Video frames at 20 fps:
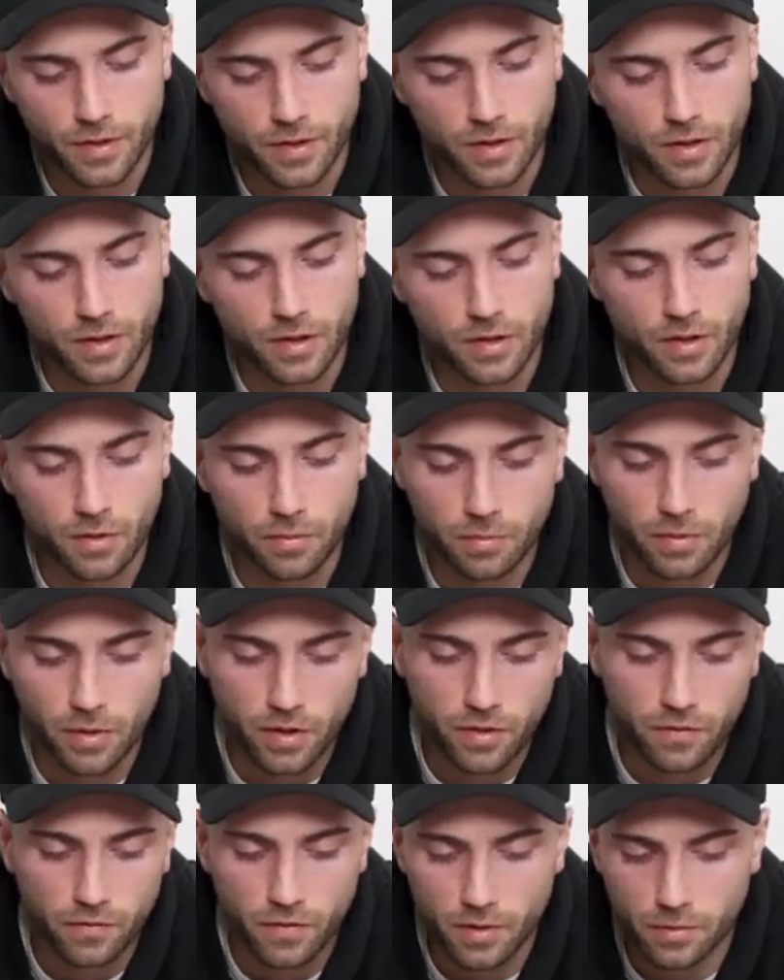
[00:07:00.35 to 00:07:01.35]
The
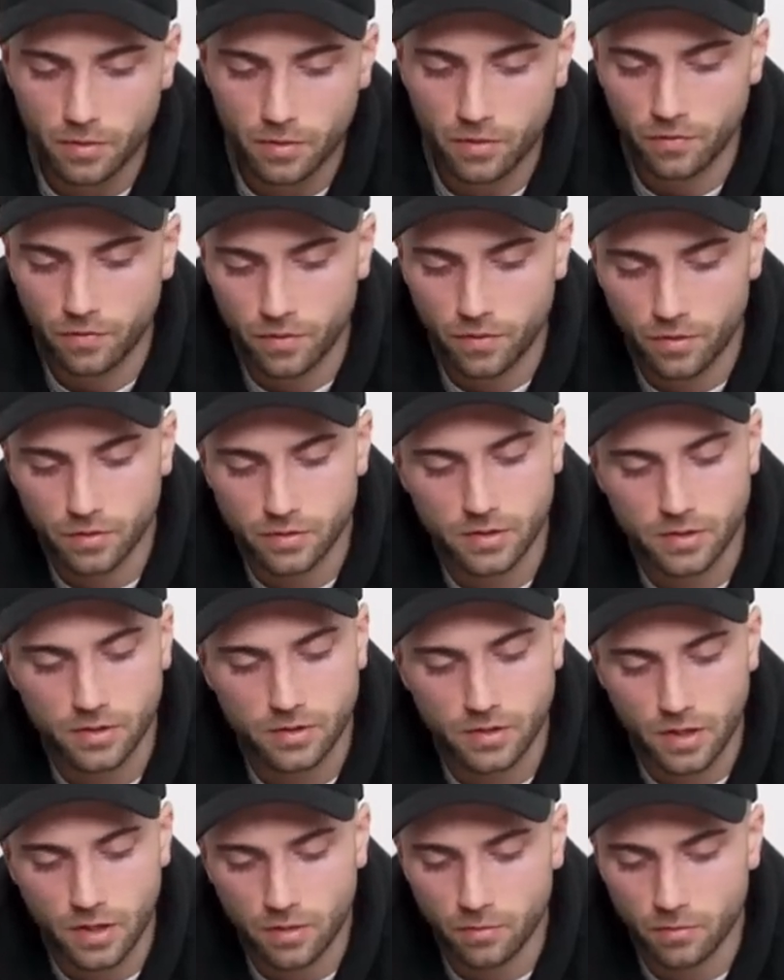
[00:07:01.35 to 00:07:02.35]
LeBerry family feels the
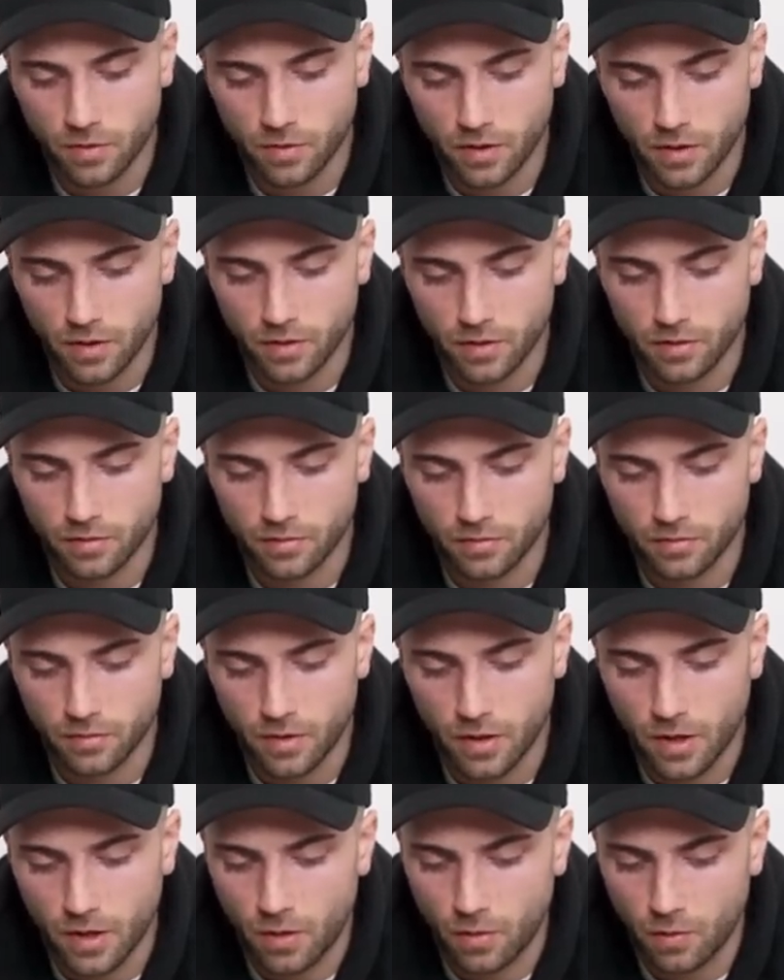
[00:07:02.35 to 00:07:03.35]
same way.
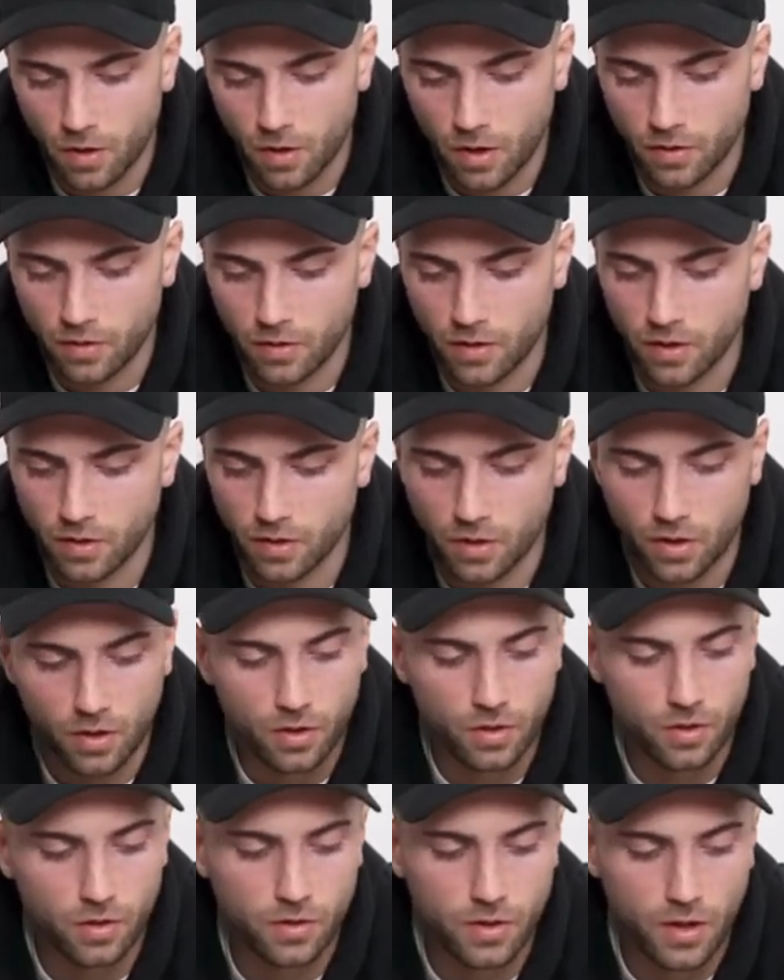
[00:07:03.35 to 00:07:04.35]
While they
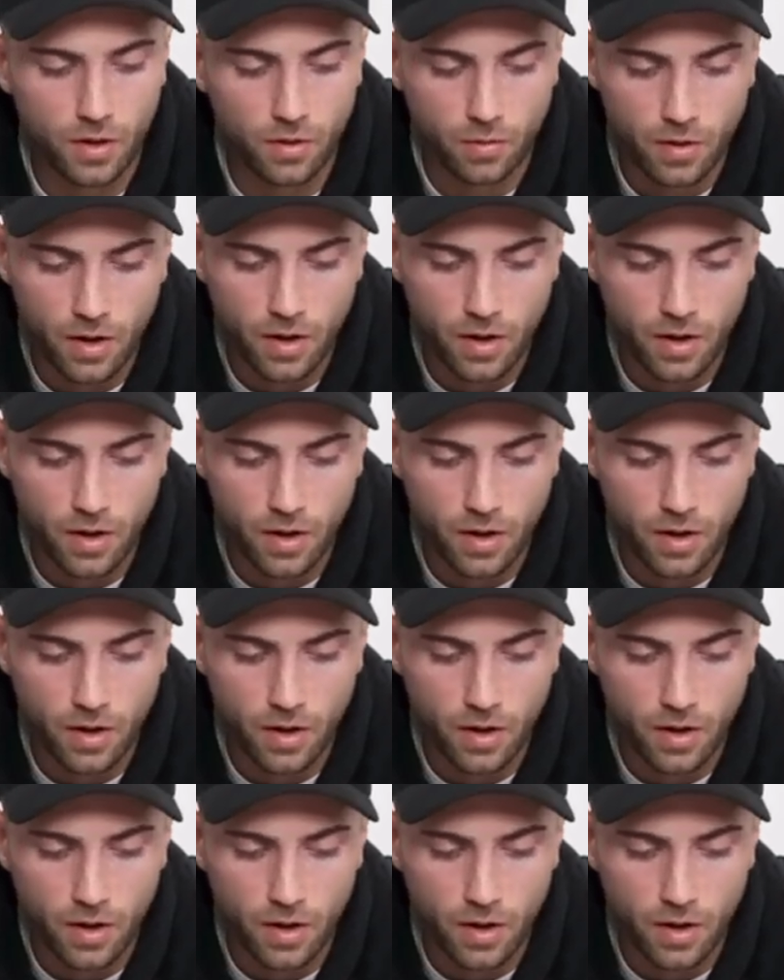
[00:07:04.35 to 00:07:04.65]
know that what